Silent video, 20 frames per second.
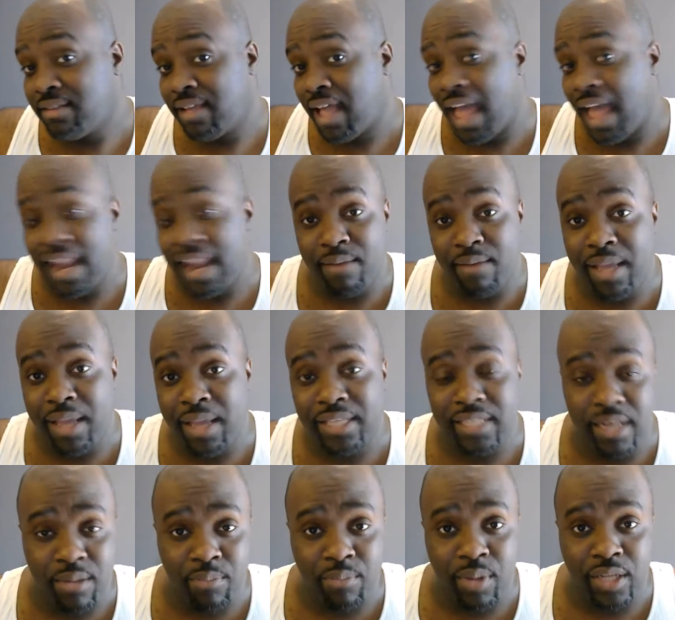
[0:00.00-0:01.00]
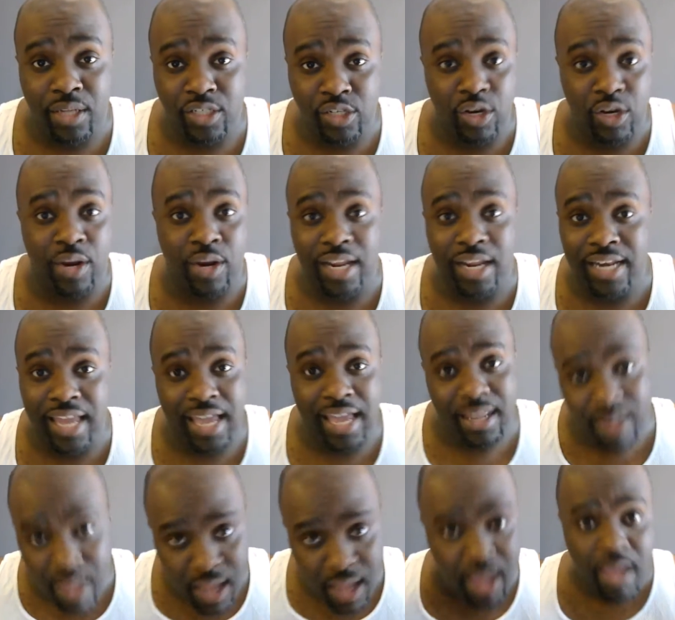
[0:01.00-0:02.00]
didn't mention it, but they did
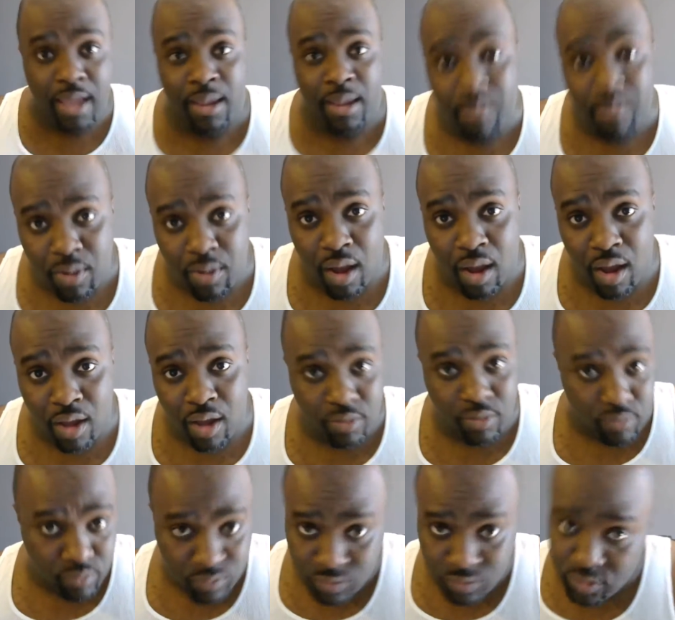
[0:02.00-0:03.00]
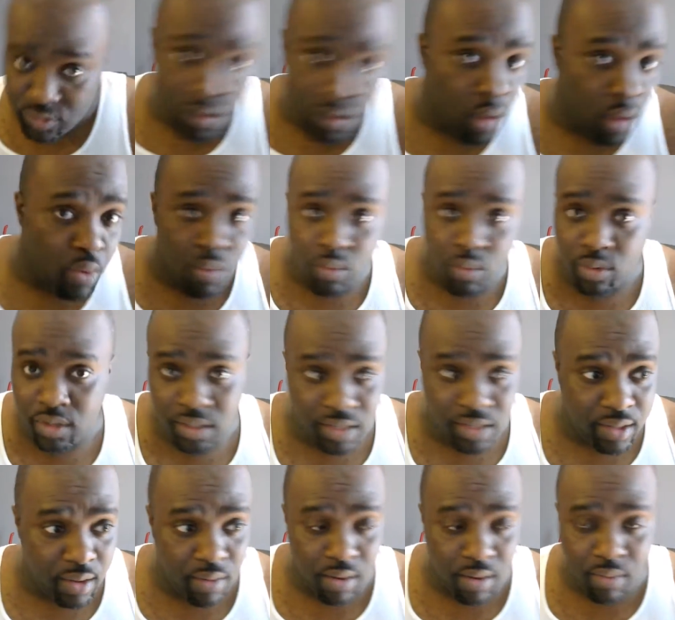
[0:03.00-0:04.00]
uh, throw
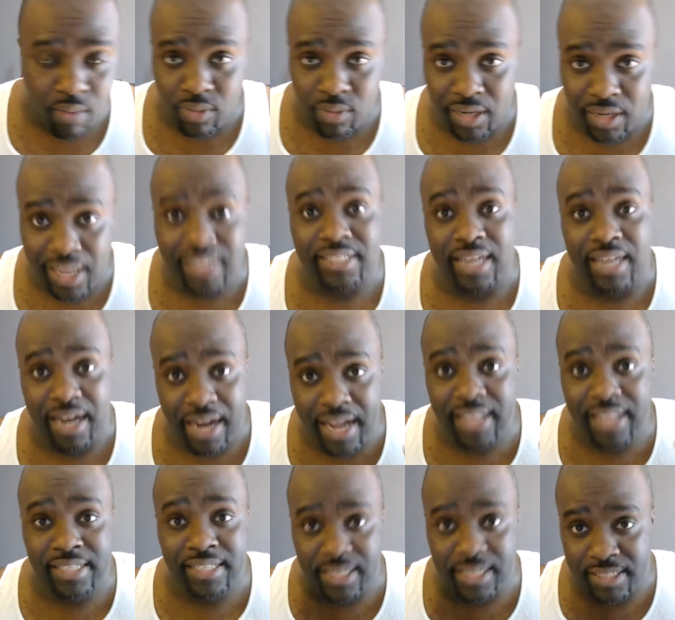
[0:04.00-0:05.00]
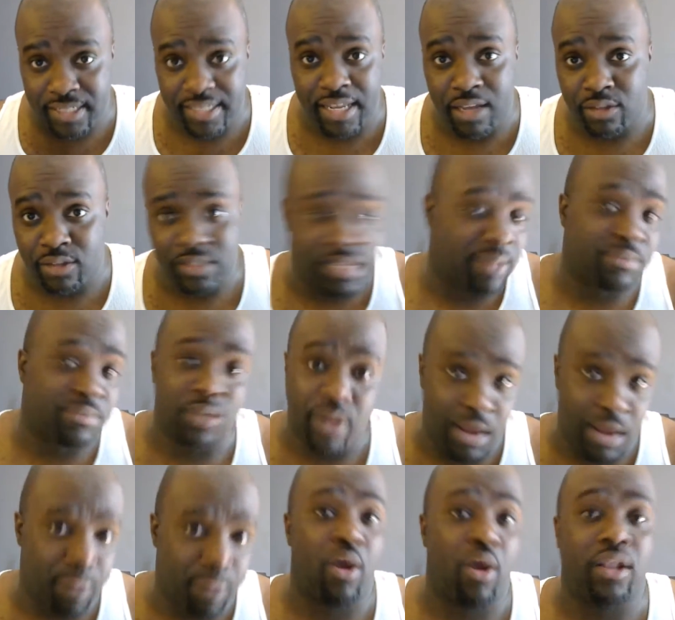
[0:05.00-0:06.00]
Lesnar into the steel steps, so they
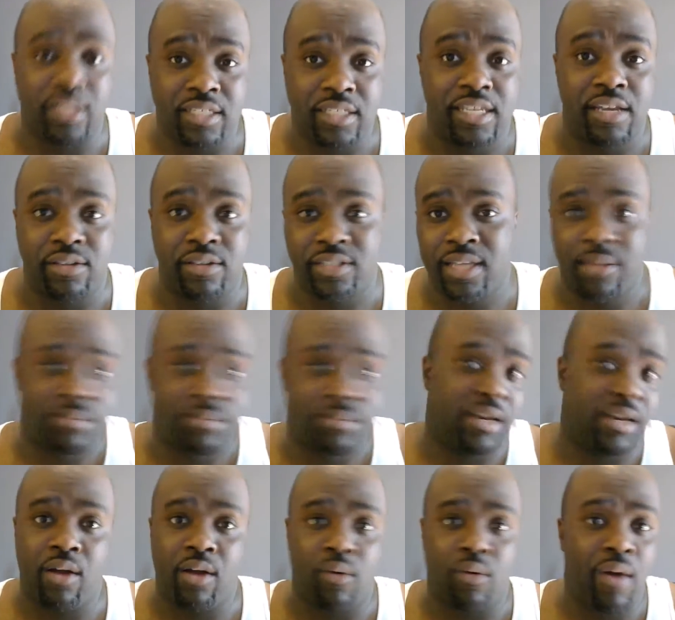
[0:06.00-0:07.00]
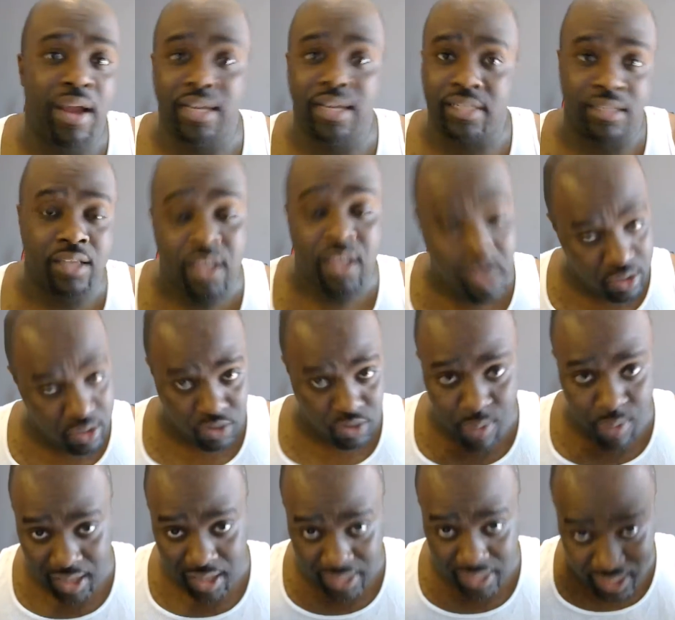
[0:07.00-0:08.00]
brought the steel steps in the equation. So
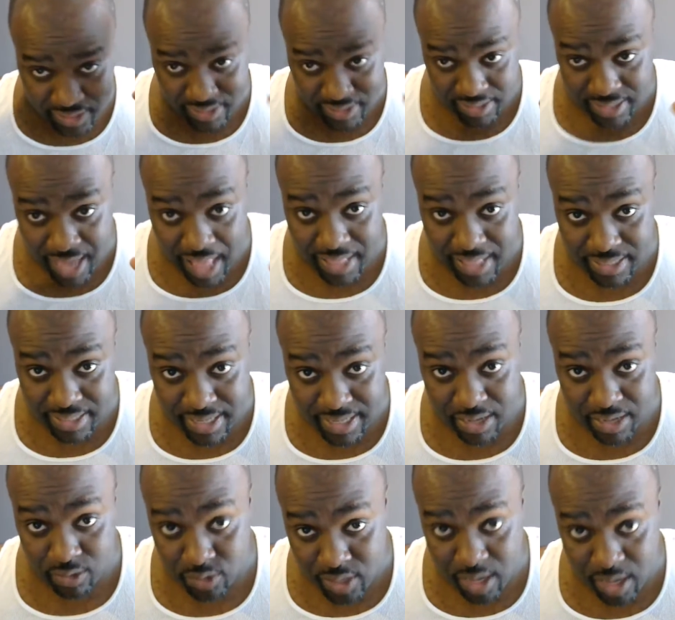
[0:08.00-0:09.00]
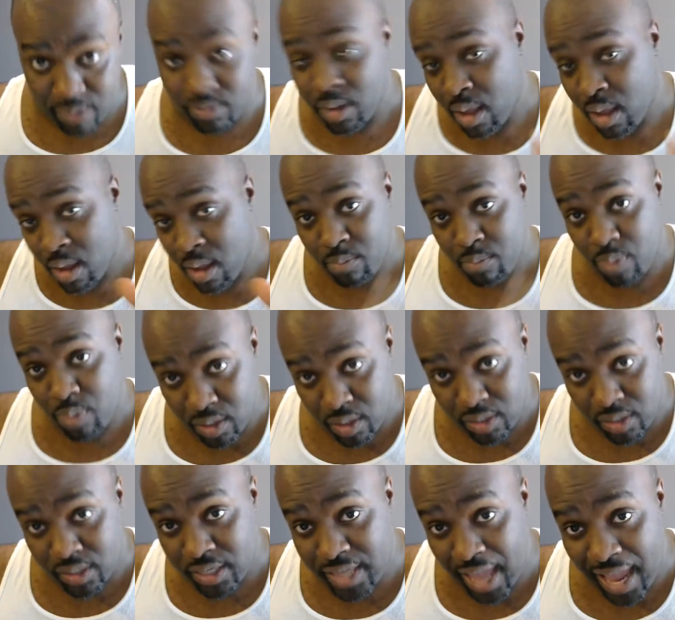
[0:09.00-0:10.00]
Brock Lesnar got the steel steps, put
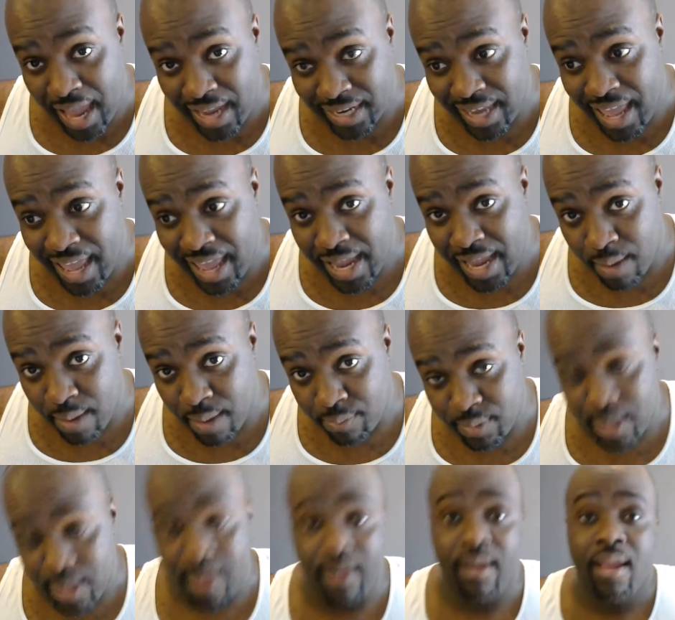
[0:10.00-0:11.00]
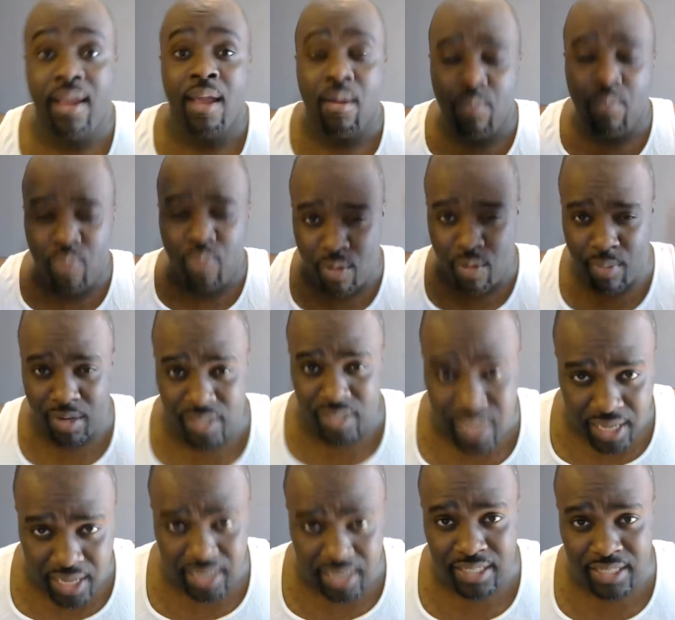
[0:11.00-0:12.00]
Kane's leg up there, pretty much
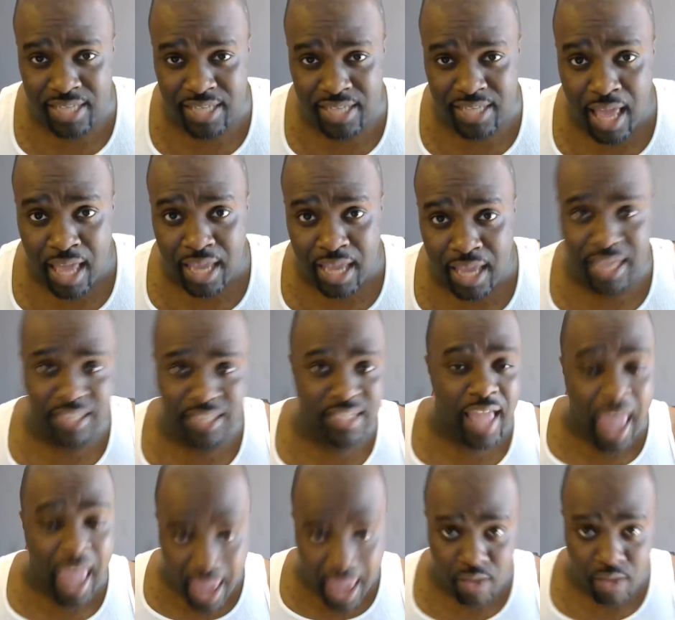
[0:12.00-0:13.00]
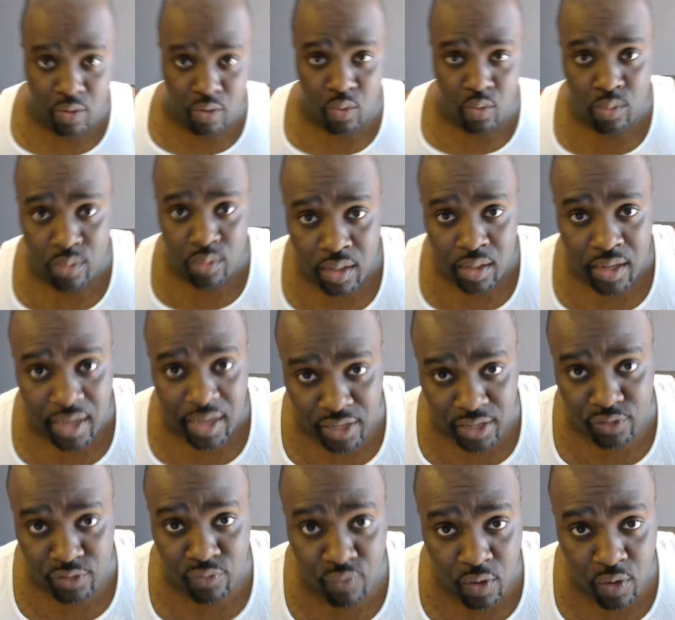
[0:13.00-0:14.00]
hit his ankle and his
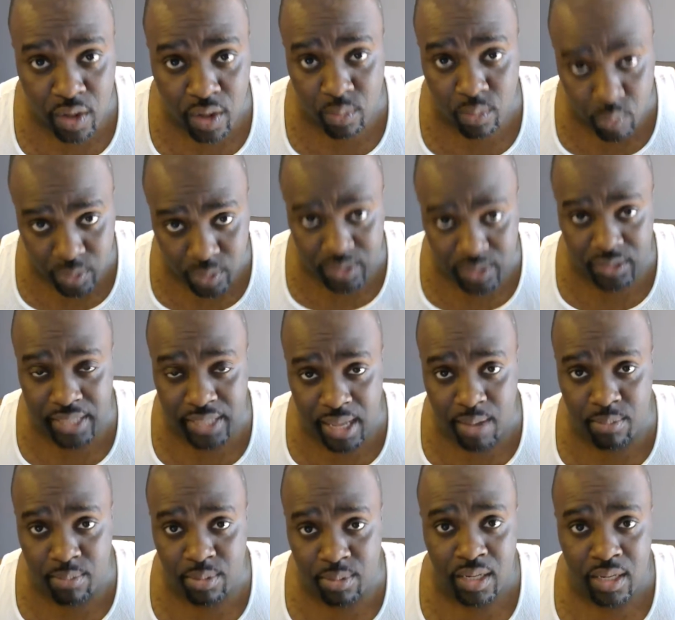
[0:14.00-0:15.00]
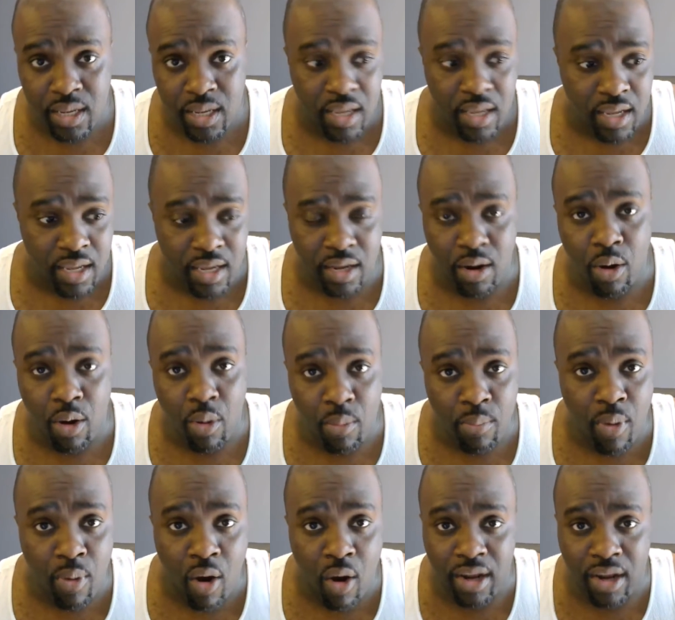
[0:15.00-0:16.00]
foot with the steps, and
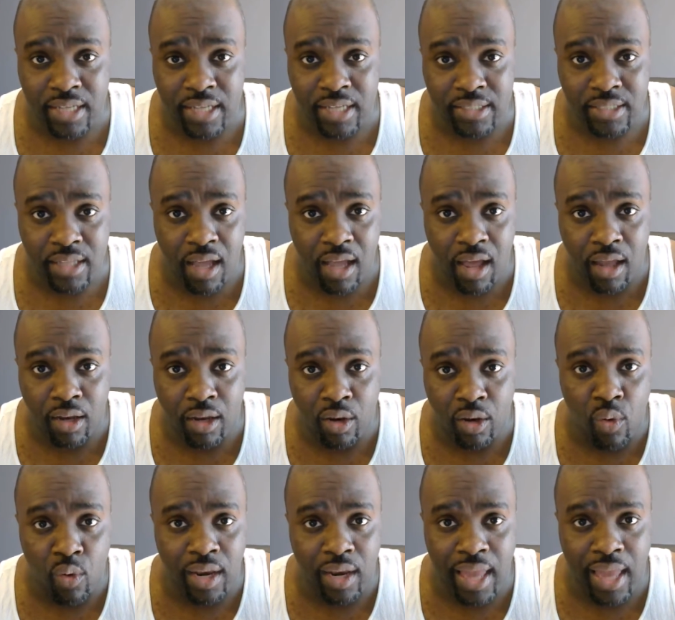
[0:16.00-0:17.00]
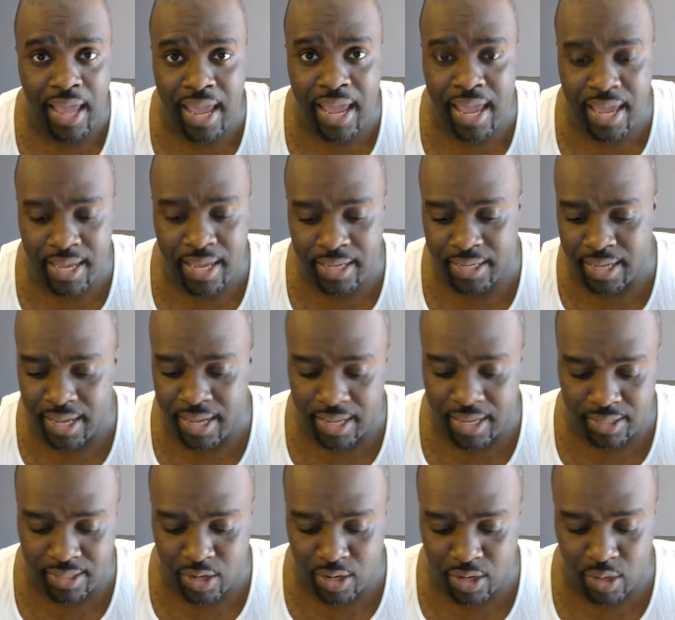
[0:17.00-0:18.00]
part of his lower leg,
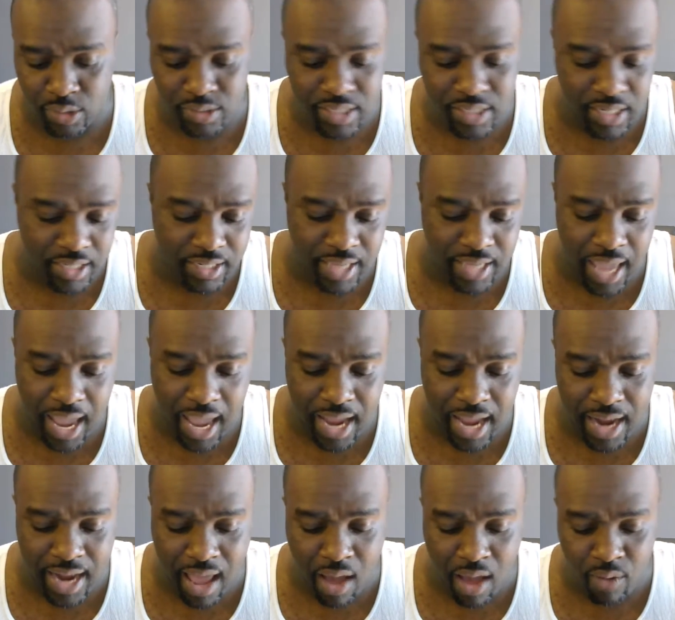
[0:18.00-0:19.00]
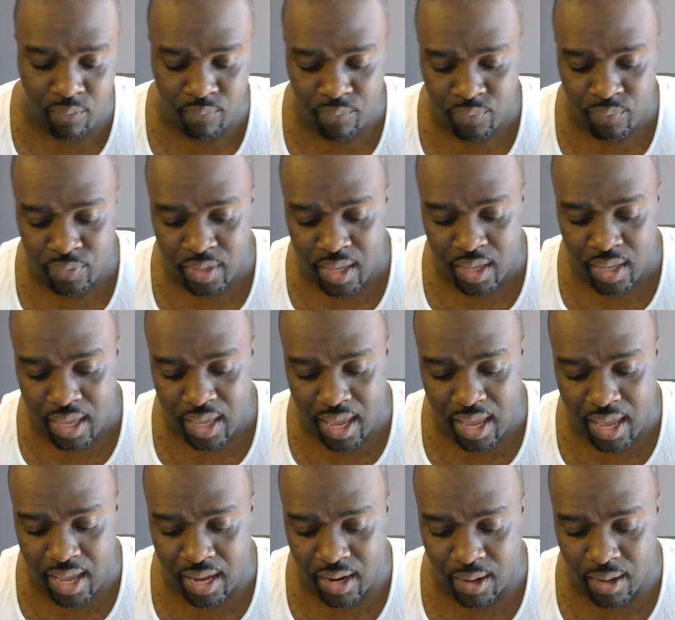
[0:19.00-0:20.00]
and took Kane out. And